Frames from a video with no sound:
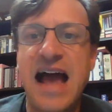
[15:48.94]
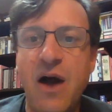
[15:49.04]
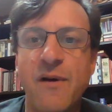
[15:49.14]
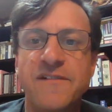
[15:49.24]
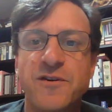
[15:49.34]

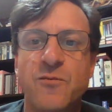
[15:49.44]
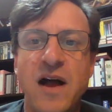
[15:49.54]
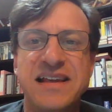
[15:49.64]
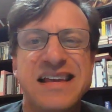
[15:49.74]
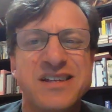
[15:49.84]
However,
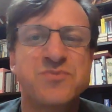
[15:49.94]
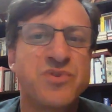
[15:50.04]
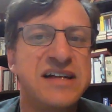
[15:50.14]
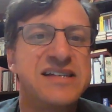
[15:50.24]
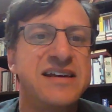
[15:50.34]
what is
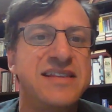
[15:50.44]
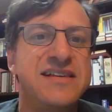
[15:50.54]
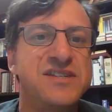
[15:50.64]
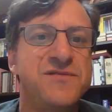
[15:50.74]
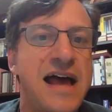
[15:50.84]
present in
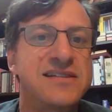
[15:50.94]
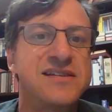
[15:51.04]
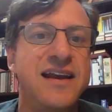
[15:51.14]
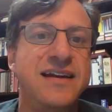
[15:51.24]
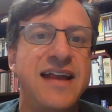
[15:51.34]
this
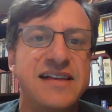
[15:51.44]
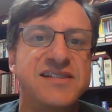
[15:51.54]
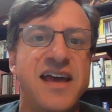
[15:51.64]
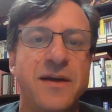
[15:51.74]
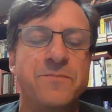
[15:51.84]
fascinating
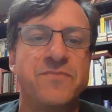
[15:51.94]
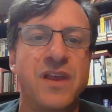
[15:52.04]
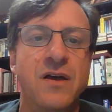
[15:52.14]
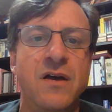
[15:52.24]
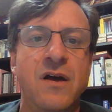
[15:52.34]
essay
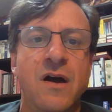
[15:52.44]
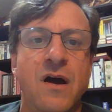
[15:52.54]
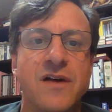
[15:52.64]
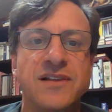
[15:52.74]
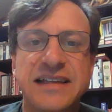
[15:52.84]

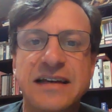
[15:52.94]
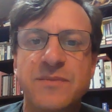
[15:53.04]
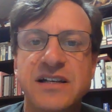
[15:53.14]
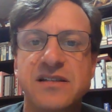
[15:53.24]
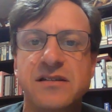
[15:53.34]
are the
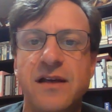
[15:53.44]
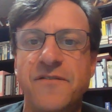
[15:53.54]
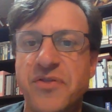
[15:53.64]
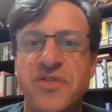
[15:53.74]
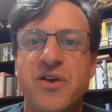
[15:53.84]
lineaments
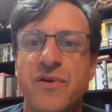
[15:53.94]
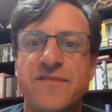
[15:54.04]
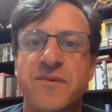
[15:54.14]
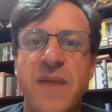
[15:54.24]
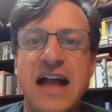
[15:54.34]
of a theory
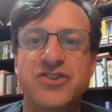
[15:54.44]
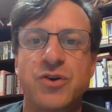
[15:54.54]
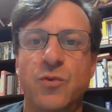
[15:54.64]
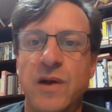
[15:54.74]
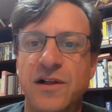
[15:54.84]
of the
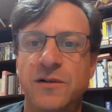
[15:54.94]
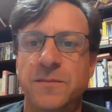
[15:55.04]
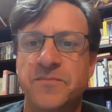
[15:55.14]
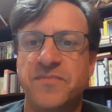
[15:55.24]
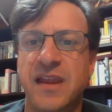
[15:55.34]
magical will
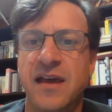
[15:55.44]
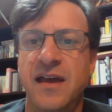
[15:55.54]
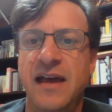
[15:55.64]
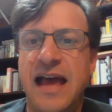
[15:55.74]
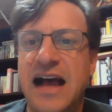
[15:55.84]

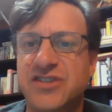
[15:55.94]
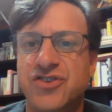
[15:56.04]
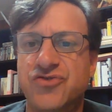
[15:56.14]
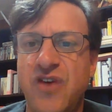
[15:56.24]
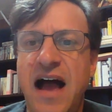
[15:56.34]
as
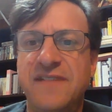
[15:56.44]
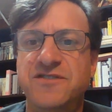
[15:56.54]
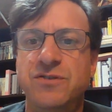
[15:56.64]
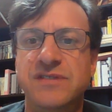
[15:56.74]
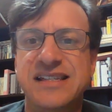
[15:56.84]
a
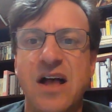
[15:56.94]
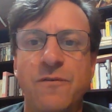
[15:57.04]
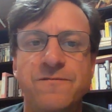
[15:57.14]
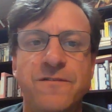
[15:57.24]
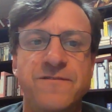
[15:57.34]
drive to
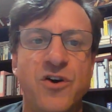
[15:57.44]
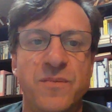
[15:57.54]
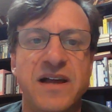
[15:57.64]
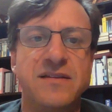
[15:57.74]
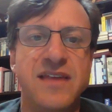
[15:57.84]

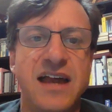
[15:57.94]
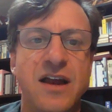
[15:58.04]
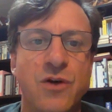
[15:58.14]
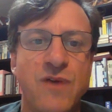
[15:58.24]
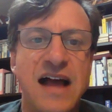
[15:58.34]
self-fulfillment that
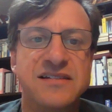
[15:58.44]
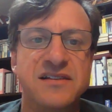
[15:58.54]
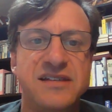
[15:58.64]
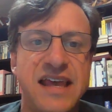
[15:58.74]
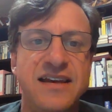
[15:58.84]

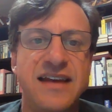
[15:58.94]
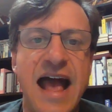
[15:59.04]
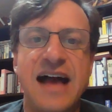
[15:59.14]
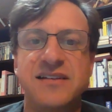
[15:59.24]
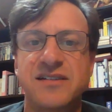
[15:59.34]
arises in and
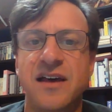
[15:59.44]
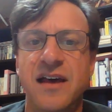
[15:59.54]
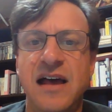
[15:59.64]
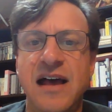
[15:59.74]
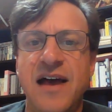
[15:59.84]
as
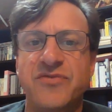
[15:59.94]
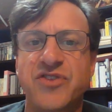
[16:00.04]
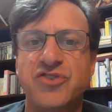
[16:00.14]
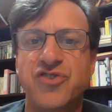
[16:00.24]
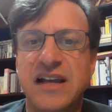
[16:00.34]

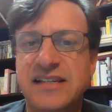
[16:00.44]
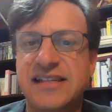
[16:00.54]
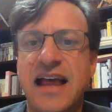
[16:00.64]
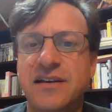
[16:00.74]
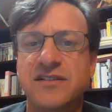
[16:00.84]
the
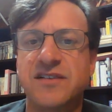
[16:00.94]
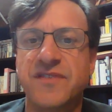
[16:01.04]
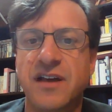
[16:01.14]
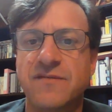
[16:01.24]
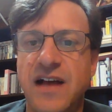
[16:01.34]
transcendence
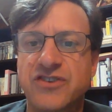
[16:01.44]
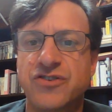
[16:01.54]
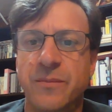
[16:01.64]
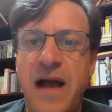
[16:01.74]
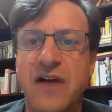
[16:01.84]
of the
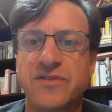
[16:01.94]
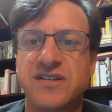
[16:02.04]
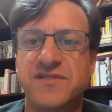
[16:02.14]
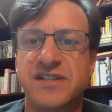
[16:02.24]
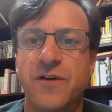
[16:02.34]
conventional boundaries of